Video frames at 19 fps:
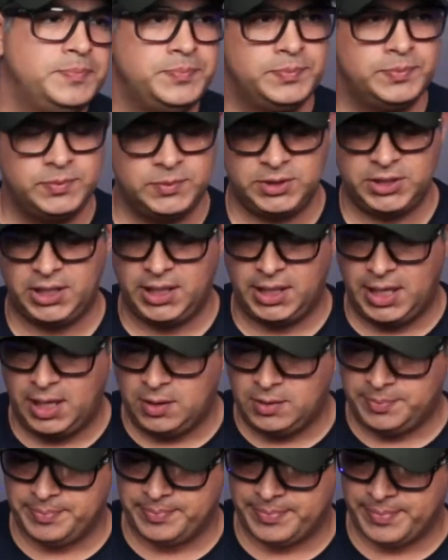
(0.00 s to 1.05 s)
Check it
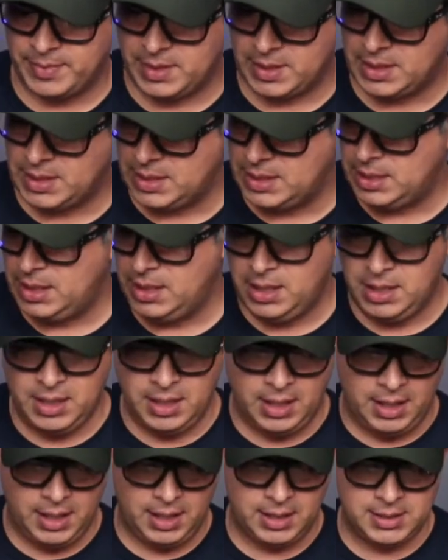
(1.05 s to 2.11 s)
out.
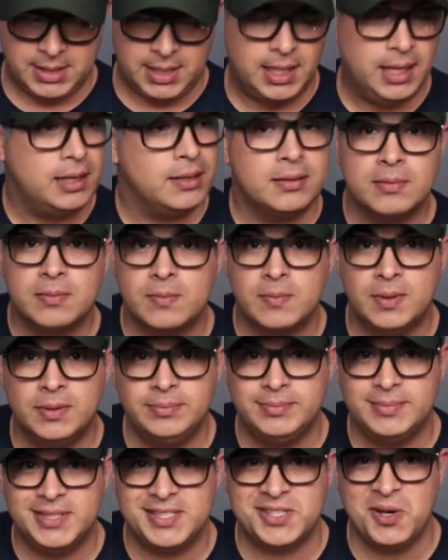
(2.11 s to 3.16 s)
And well,
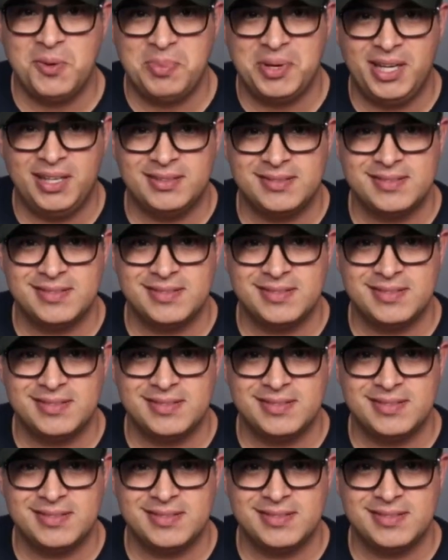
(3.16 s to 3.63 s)
let's open it.